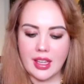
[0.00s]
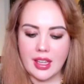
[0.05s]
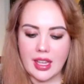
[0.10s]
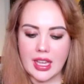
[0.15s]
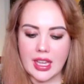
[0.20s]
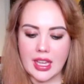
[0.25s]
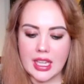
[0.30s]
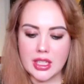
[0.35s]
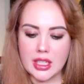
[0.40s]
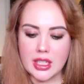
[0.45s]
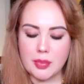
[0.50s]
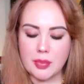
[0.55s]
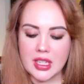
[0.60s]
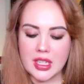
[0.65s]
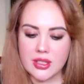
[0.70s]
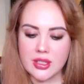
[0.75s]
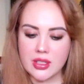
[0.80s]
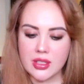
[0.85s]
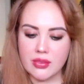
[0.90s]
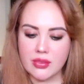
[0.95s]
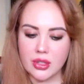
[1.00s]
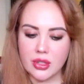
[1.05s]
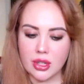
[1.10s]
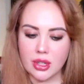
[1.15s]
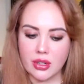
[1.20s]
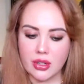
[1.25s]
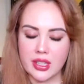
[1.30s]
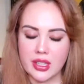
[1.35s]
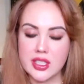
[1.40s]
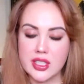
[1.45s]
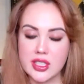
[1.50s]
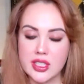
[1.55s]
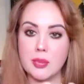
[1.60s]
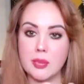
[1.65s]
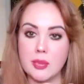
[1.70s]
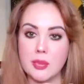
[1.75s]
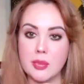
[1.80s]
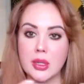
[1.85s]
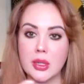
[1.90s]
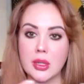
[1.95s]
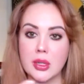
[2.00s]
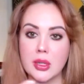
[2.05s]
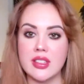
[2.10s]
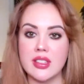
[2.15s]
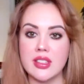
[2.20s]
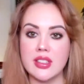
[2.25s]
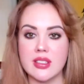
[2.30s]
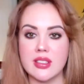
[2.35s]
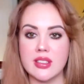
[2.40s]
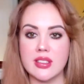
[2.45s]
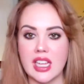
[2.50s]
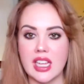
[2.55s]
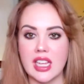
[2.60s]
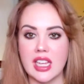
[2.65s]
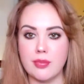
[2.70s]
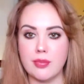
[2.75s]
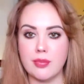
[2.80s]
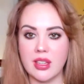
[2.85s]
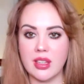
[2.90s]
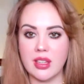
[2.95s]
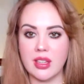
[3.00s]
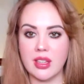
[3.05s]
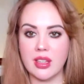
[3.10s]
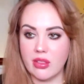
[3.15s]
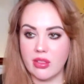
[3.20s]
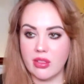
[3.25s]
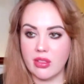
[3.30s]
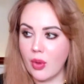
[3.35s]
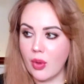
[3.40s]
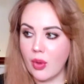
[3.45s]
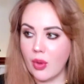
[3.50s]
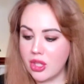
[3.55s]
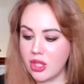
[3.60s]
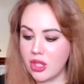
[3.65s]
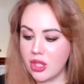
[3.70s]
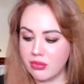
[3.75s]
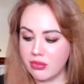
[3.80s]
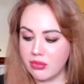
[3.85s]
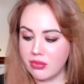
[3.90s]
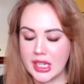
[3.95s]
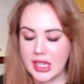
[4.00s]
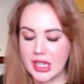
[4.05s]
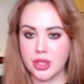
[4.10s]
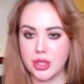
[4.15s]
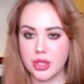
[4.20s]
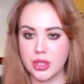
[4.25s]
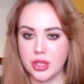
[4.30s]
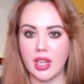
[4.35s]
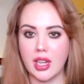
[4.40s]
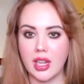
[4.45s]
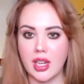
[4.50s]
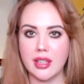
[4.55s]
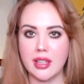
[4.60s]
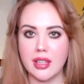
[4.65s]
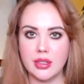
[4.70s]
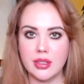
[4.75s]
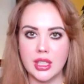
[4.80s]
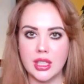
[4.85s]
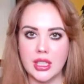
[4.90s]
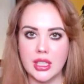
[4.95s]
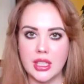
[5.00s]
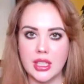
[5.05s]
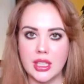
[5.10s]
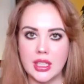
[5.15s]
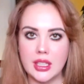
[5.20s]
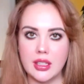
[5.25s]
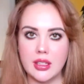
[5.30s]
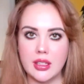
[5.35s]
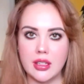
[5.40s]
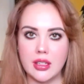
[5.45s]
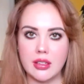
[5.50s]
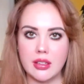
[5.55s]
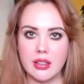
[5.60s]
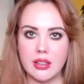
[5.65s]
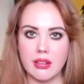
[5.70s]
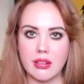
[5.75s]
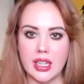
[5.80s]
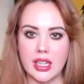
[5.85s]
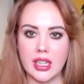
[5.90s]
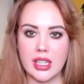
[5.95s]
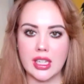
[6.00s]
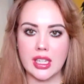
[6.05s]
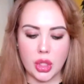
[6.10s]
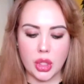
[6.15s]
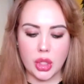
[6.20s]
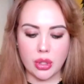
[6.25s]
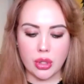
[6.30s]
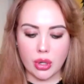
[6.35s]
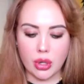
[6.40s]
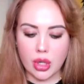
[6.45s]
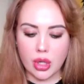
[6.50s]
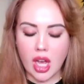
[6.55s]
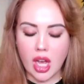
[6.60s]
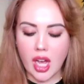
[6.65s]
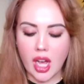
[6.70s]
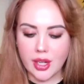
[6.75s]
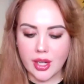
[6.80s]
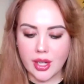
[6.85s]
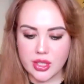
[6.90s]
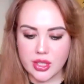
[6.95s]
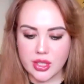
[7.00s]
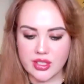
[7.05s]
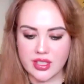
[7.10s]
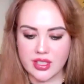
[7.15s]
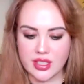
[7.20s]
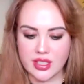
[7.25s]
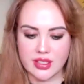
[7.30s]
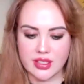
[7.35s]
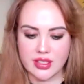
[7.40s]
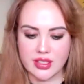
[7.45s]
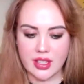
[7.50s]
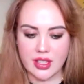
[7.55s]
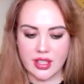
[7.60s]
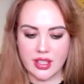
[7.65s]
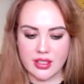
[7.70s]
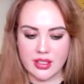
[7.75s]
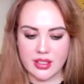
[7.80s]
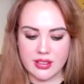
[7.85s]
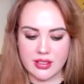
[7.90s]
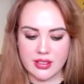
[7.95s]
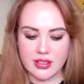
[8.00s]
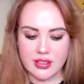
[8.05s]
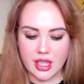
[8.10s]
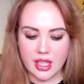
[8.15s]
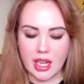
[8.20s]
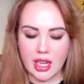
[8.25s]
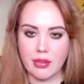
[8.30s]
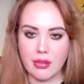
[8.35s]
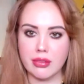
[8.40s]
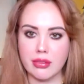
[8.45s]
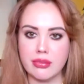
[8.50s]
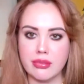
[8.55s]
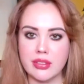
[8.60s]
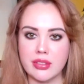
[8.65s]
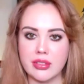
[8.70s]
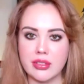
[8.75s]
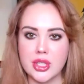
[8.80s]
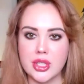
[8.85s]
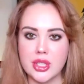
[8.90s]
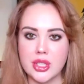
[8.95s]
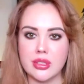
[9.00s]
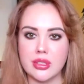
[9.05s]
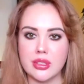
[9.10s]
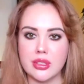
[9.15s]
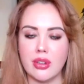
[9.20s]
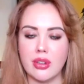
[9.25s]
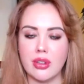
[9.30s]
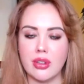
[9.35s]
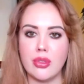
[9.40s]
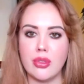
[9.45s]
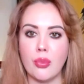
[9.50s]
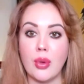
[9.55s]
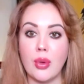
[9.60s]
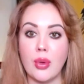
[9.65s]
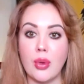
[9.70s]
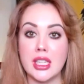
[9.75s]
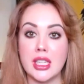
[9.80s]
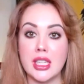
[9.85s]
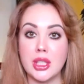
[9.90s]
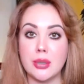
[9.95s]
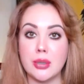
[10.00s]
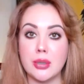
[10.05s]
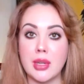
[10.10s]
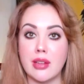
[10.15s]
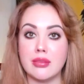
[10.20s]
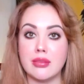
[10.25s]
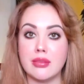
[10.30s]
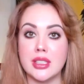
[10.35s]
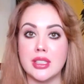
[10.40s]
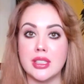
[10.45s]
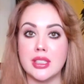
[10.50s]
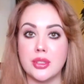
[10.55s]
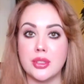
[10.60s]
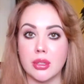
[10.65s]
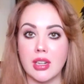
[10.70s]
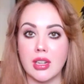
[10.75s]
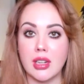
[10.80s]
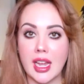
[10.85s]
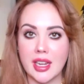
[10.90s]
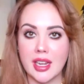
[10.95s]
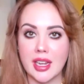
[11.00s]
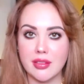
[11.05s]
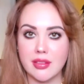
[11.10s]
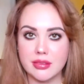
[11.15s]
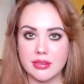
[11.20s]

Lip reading: And because of your experiences in life, because of the way you've led your life, right? Your consciousness is a reflection of the way you have lived your life.